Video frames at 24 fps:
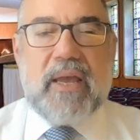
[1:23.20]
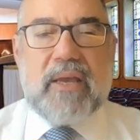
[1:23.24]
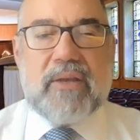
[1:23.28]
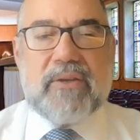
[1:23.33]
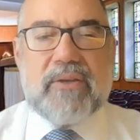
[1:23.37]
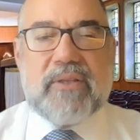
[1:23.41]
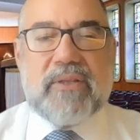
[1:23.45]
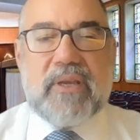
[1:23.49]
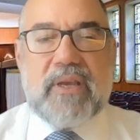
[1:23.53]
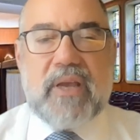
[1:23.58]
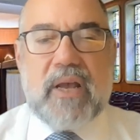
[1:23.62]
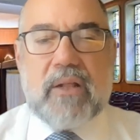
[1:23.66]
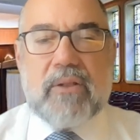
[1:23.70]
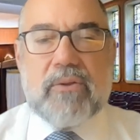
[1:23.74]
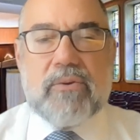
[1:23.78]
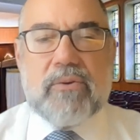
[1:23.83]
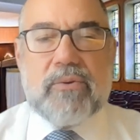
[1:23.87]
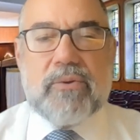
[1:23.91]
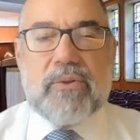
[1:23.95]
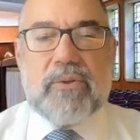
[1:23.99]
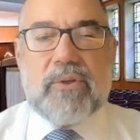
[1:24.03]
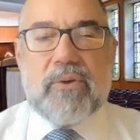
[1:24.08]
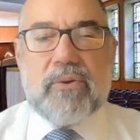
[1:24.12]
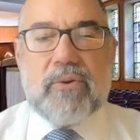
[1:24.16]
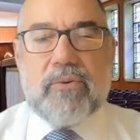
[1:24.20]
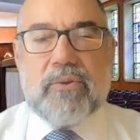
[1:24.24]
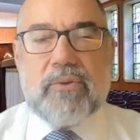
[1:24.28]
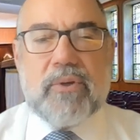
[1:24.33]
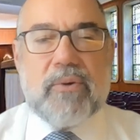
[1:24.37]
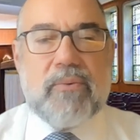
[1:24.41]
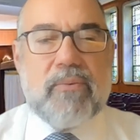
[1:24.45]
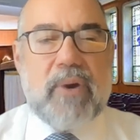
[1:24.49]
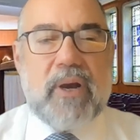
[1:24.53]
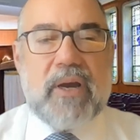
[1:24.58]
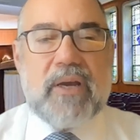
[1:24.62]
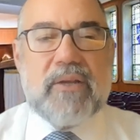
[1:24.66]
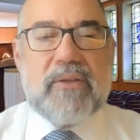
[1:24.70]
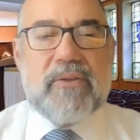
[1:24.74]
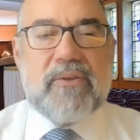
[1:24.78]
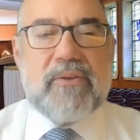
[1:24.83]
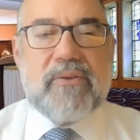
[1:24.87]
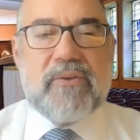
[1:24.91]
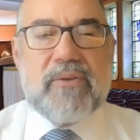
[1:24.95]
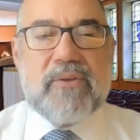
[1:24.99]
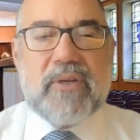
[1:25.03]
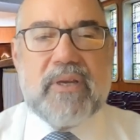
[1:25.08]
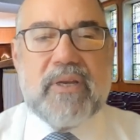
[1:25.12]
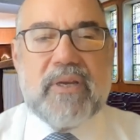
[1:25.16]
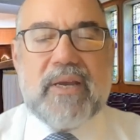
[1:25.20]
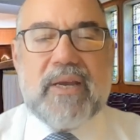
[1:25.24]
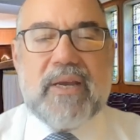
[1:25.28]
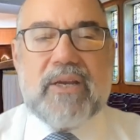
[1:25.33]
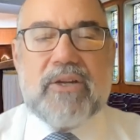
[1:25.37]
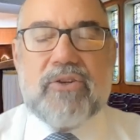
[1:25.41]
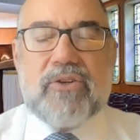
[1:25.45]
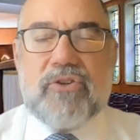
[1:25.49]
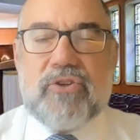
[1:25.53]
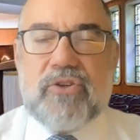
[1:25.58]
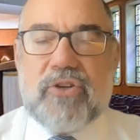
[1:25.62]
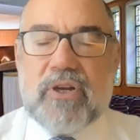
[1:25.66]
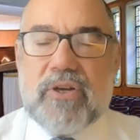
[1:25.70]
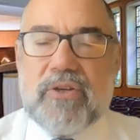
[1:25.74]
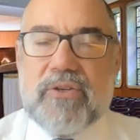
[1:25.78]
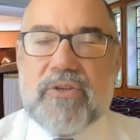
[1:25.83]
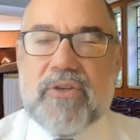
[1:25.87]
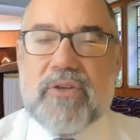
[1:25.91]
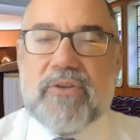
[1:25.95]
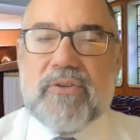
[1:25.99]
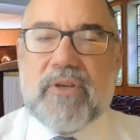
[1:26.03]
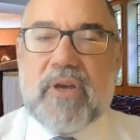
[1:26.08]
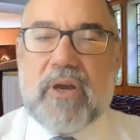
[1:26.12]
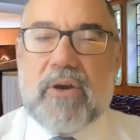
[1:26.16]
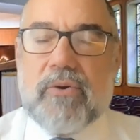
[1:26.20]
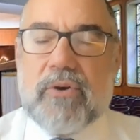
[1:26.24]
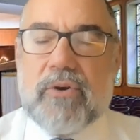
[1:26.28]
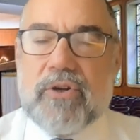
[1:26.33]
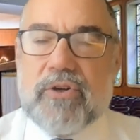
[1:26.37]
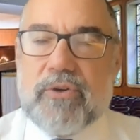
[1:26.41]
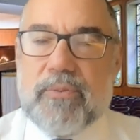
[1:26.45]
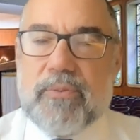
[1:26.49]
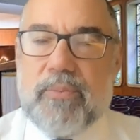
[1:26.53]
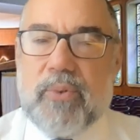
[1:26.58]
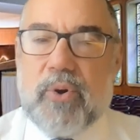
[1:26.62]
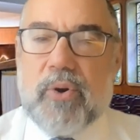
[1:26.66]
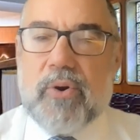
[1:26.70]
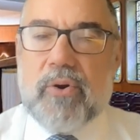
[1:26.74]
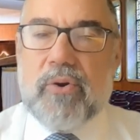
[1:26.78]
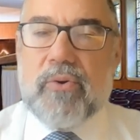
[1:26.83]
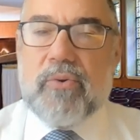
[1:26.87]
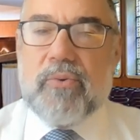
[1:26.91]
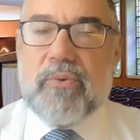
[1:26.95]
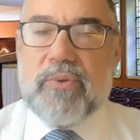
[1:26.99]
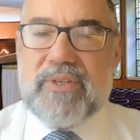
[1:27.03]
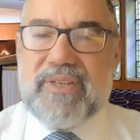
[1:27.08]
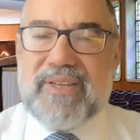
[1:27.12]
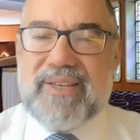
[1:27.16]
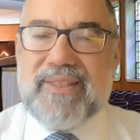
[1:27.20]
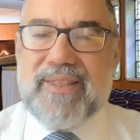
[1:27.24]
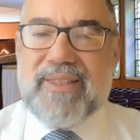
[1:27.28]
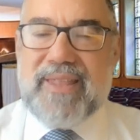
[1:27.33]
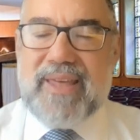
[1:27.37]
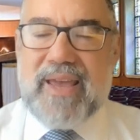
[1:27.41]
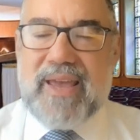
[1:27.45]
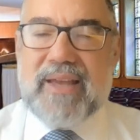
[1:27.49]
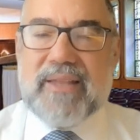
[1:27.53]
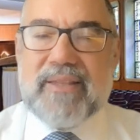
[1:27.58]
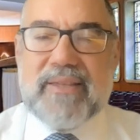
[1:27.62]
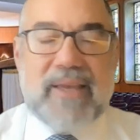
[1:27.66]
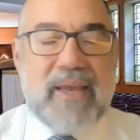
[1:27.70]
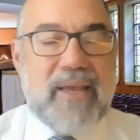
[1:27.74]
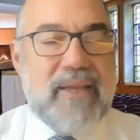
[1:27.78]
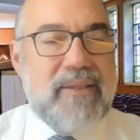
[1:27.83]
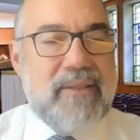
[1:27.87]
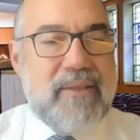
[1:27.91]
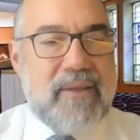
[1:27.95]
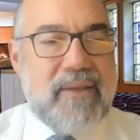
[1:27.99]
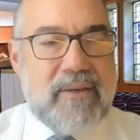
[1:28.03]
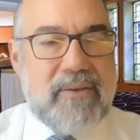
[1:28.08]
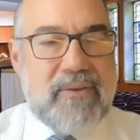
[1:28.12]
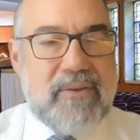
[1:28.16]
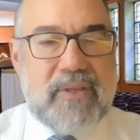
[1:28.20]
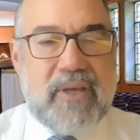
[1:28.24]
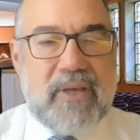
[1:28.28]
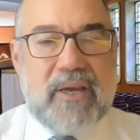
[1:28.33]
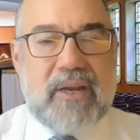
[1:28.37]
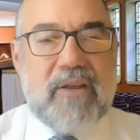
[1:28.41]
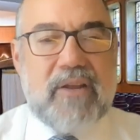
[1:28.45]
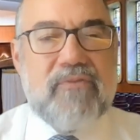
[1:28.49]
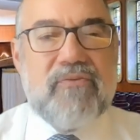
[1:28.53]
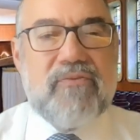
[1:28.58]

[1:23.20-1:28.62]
As the Yalkut Yehuda writes, just as Hakadosh Baruch Hu did that and does that.